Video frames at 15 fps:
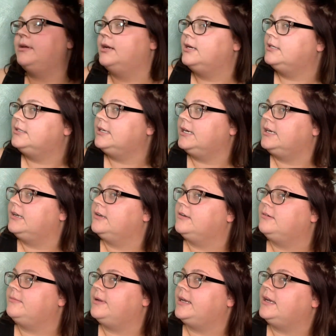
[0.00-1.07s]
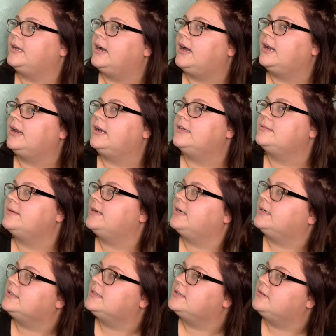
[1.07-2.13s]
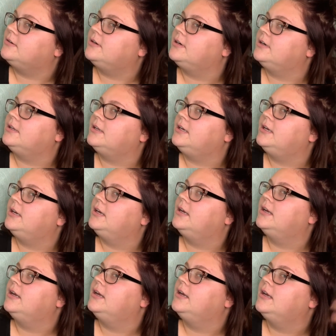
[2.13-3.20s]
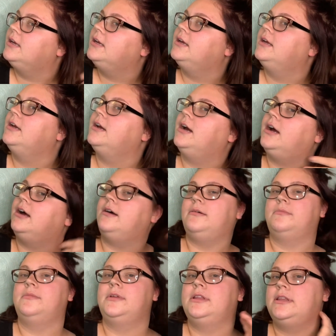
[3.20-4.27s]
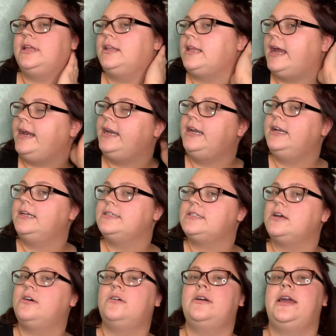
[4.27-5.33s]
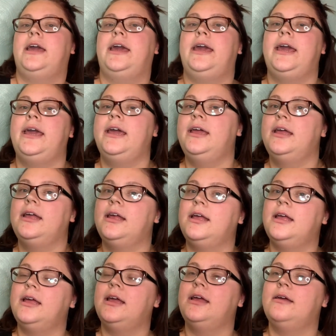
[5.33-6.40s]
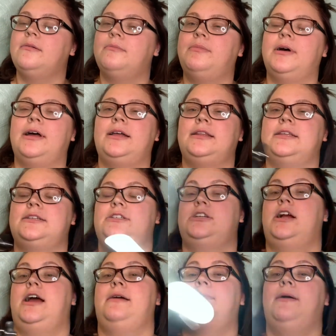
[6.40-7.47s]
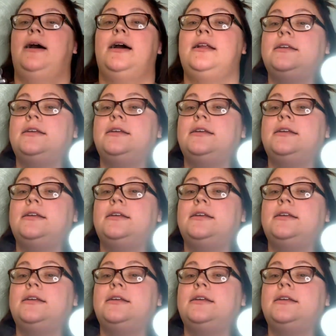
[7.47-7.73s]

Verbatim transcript: it's like, oh my god, guys, my hair is so curly. The lighting is okay, but this tripod